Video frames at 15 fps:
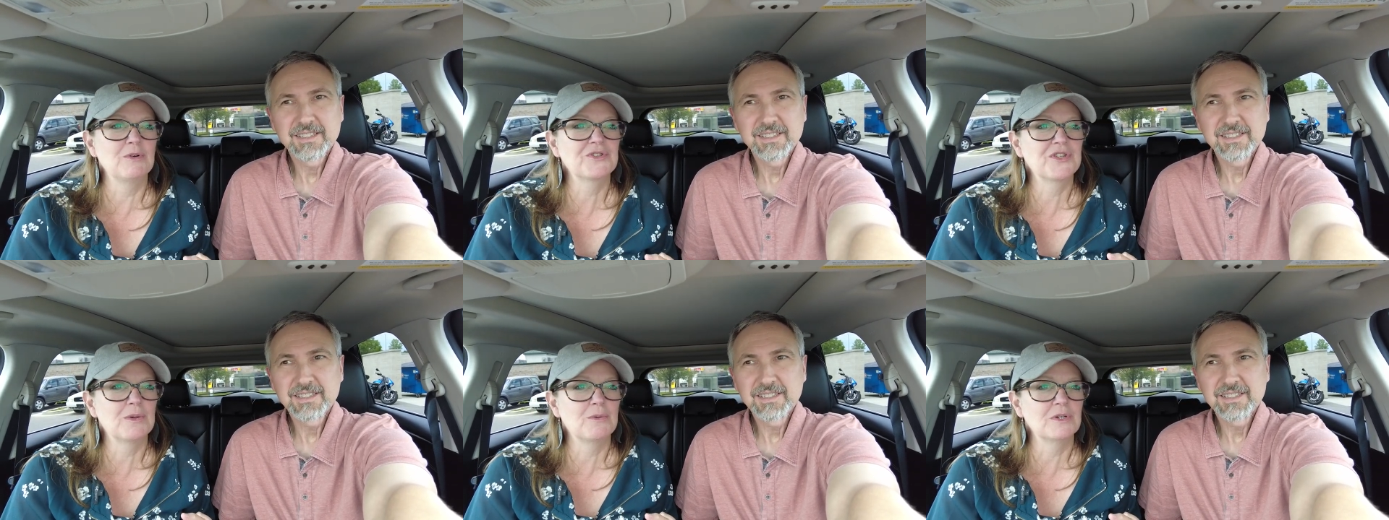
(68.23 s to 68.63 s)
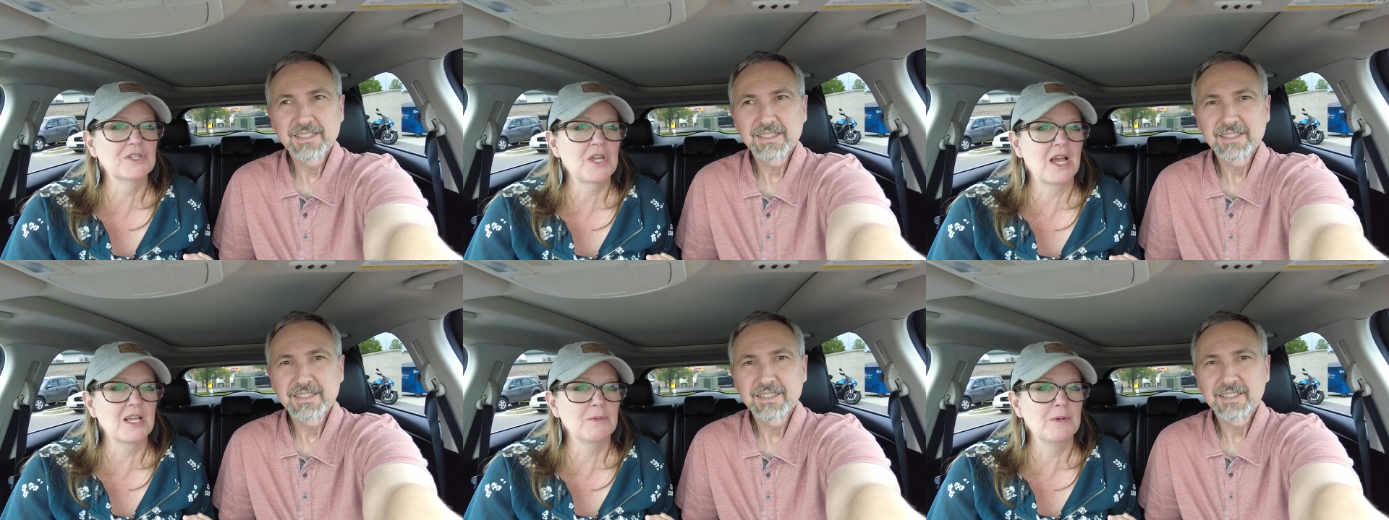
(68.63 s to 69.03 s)
Speaker 1: we'll we'll
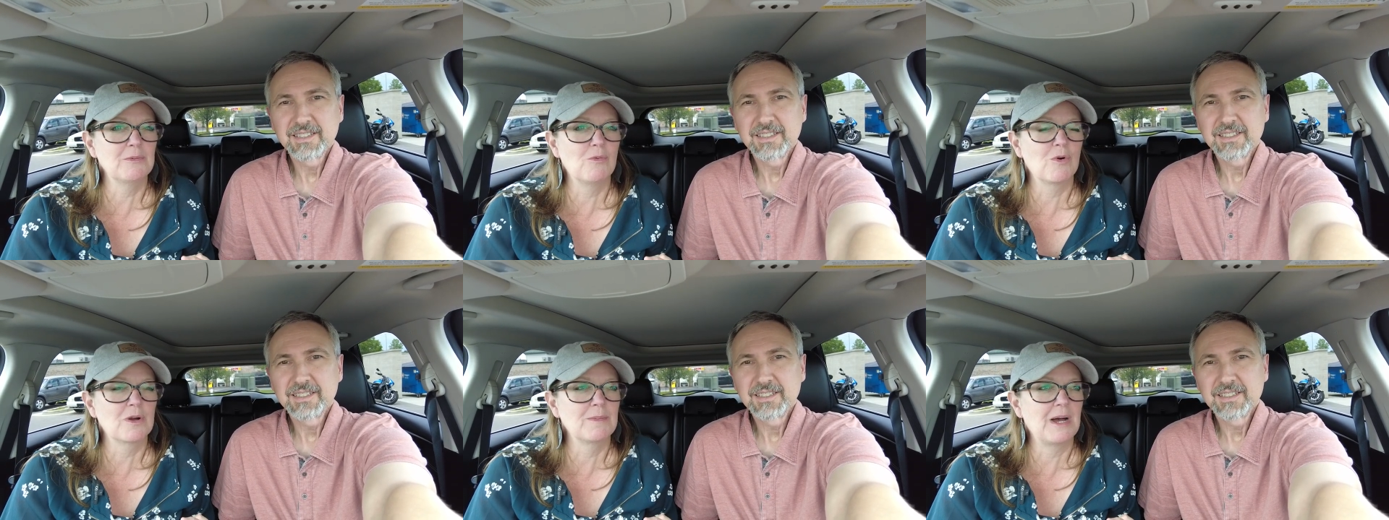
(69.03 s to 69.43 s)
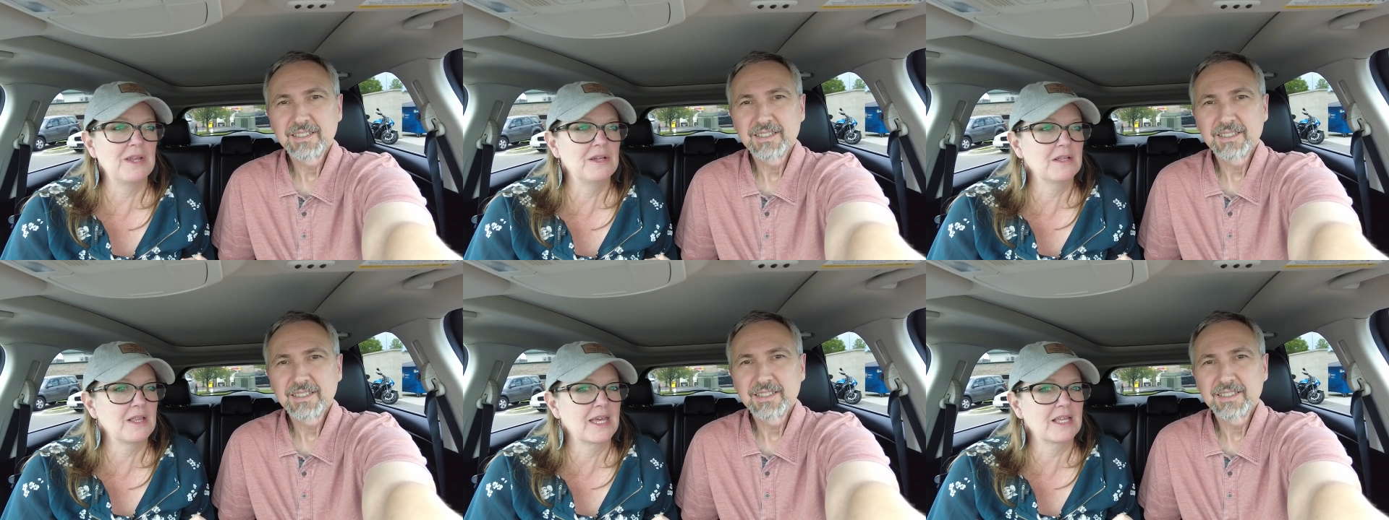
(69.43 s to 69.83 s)
talk a little bit more about
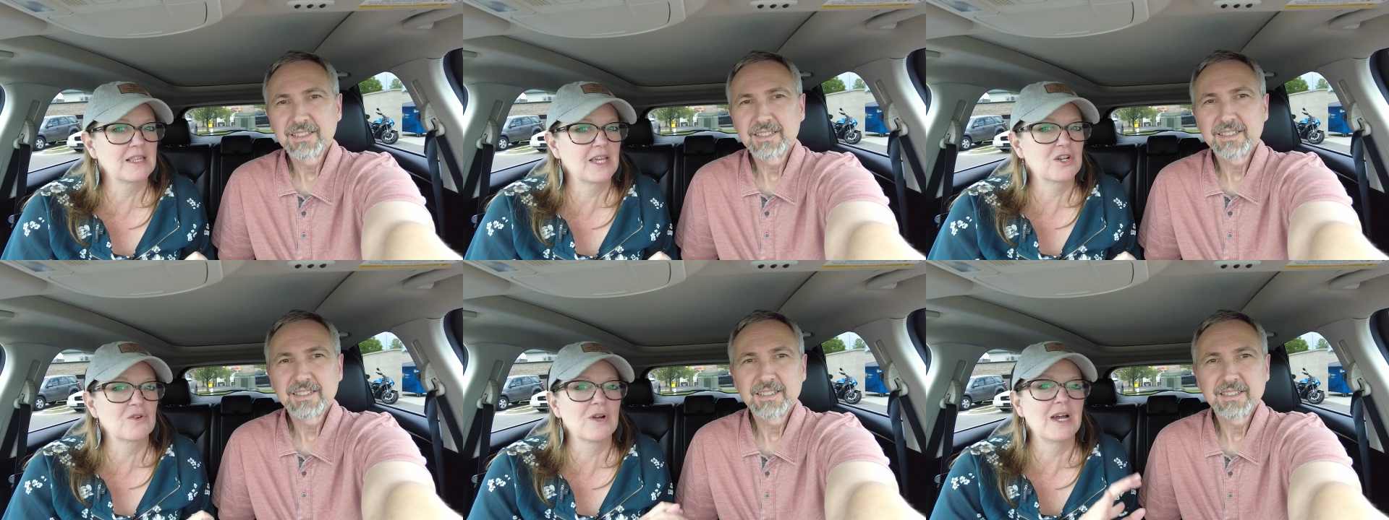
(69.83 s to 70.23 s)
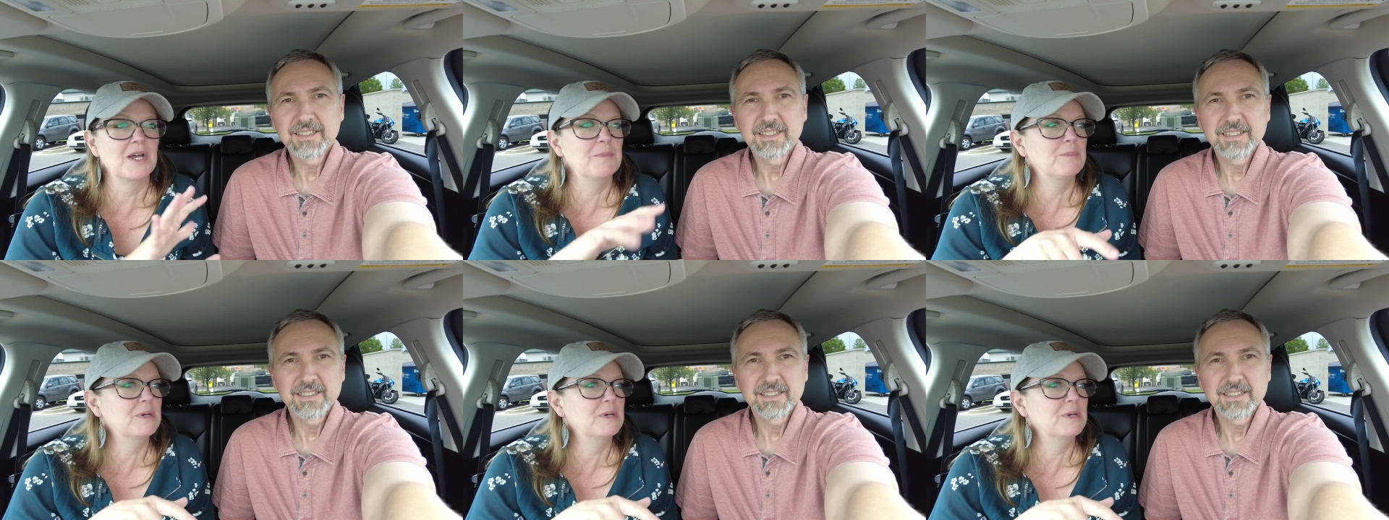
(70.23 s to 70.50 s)
it like later on.